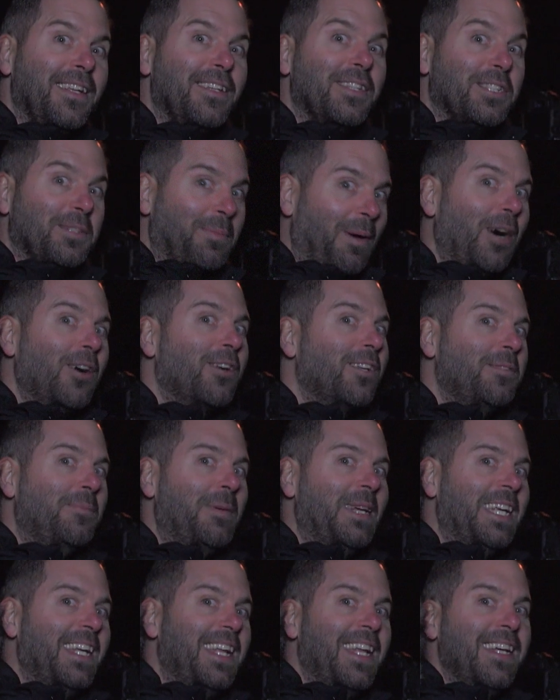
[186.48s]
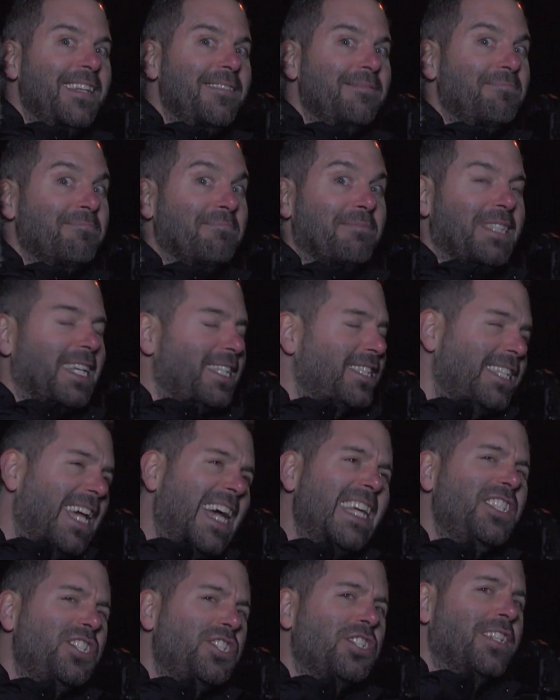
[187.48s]
The sparkler's being lit, the
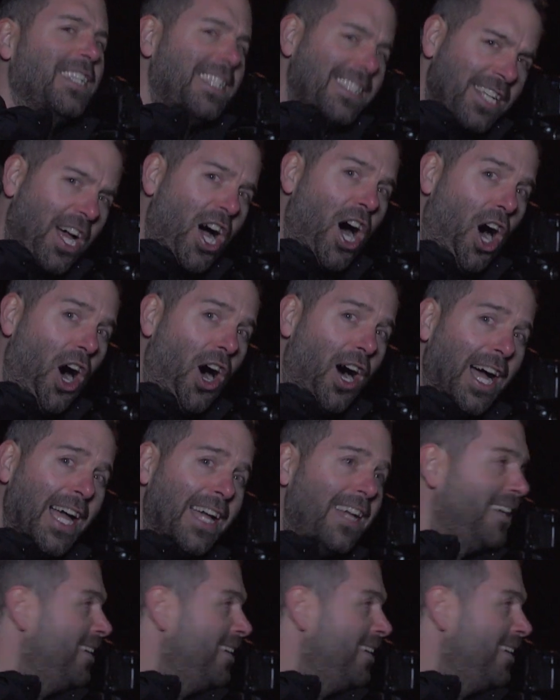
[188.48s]
tension is high.